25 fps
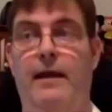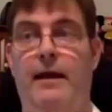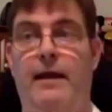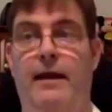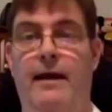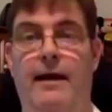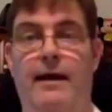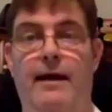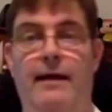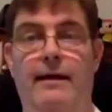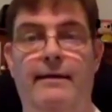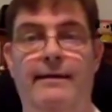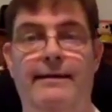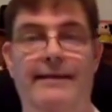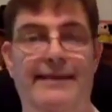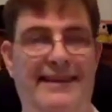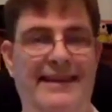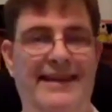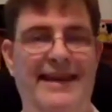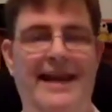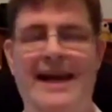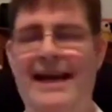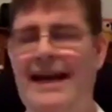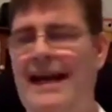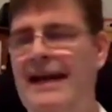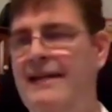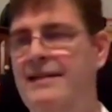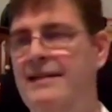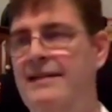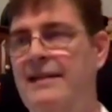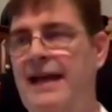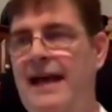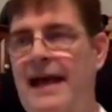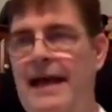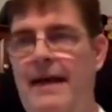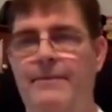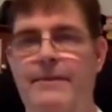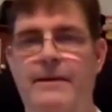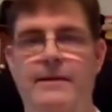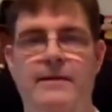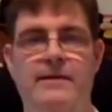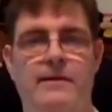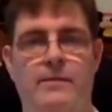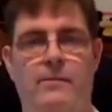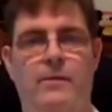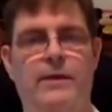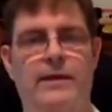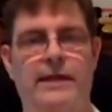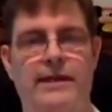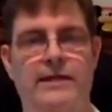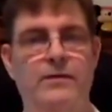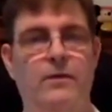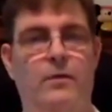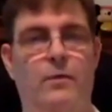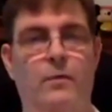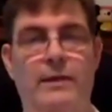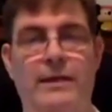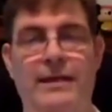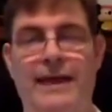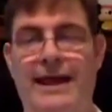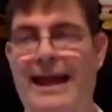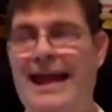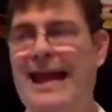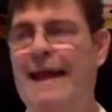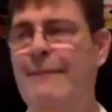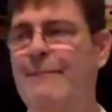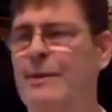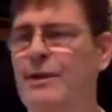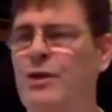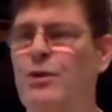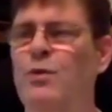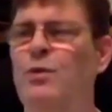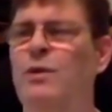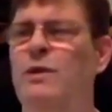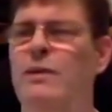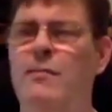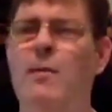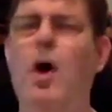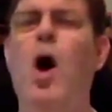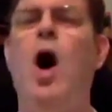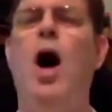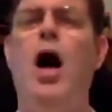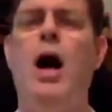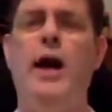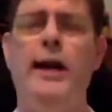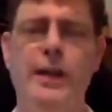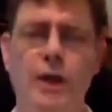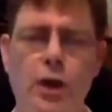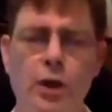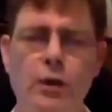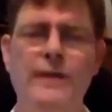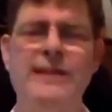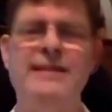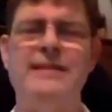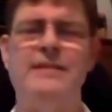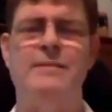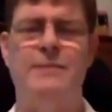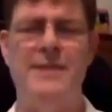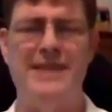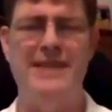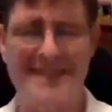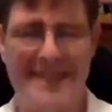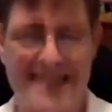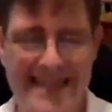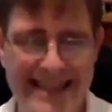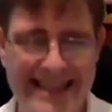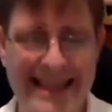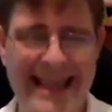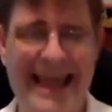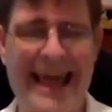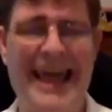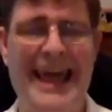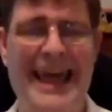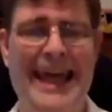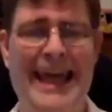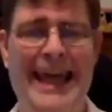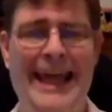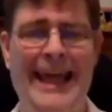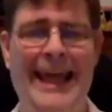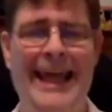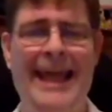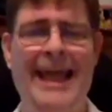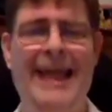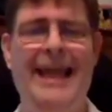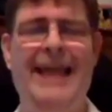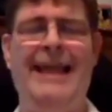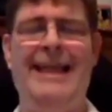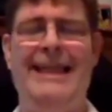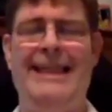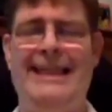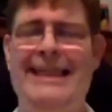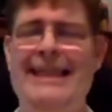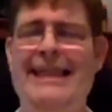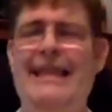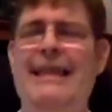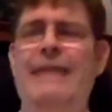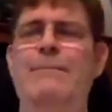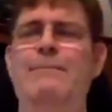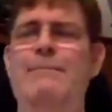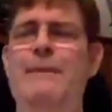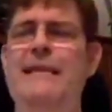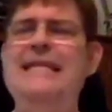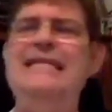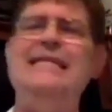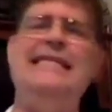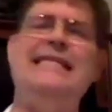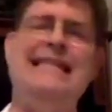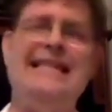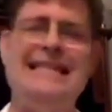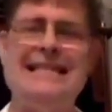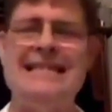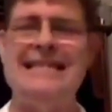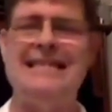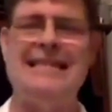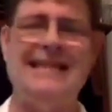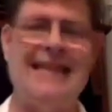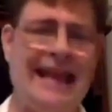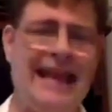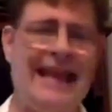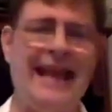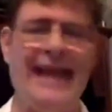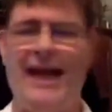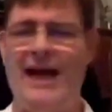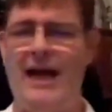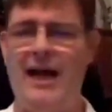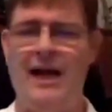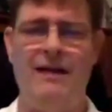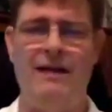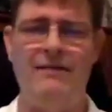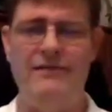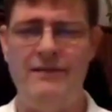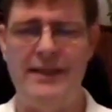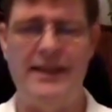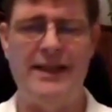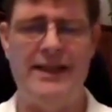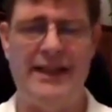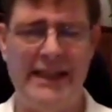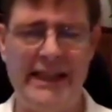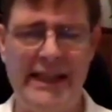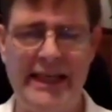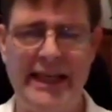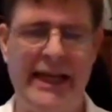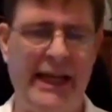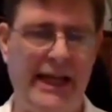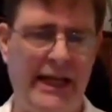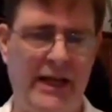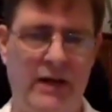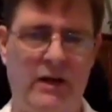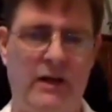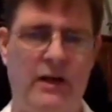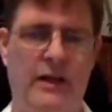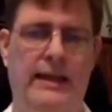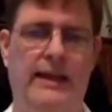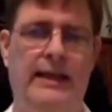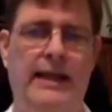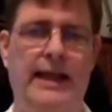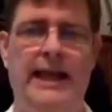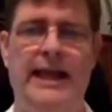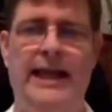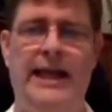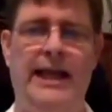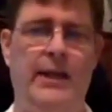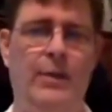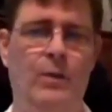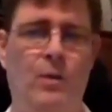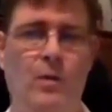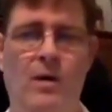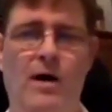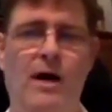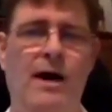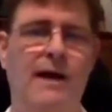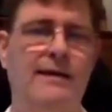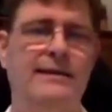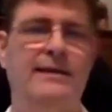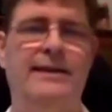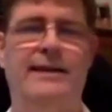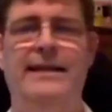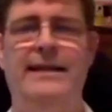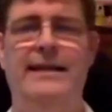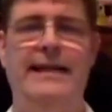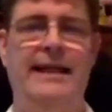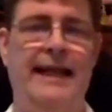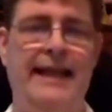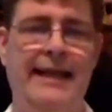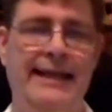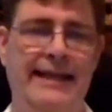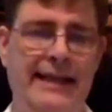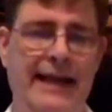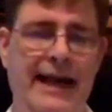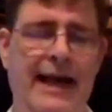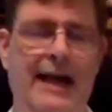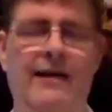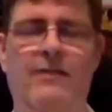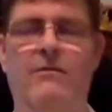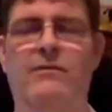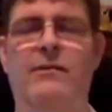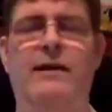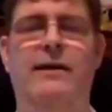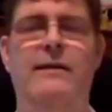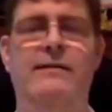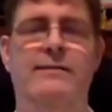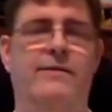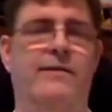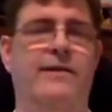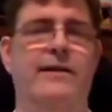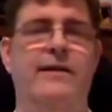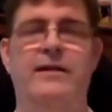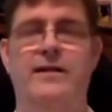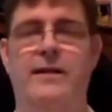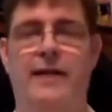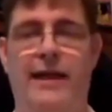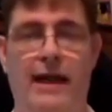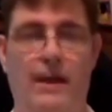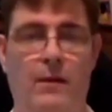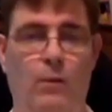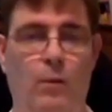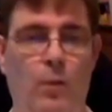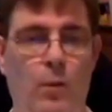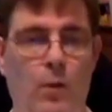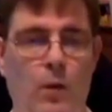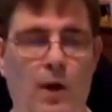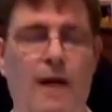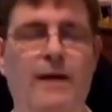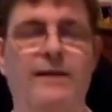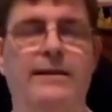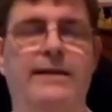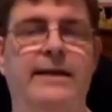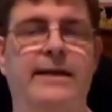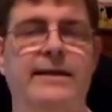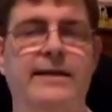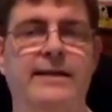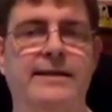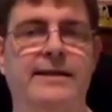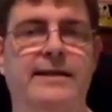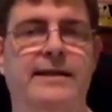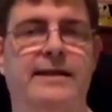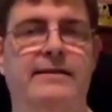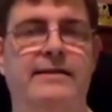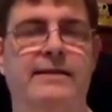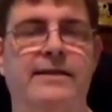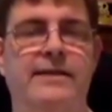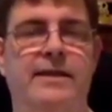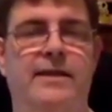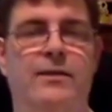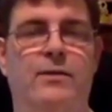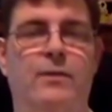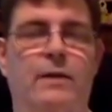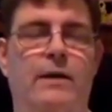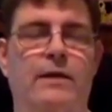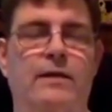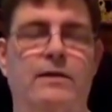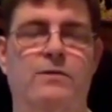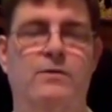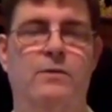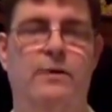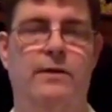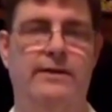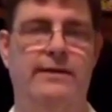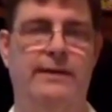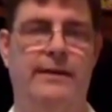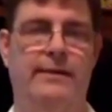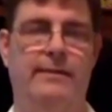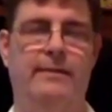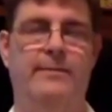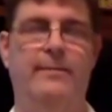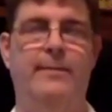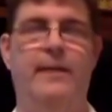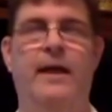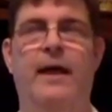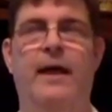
That actually happened to someone. They told me that happened to them on Christmas Day, the busiest day of the year. They walked in, they got a reservation, and walked into Cinderella's royal table.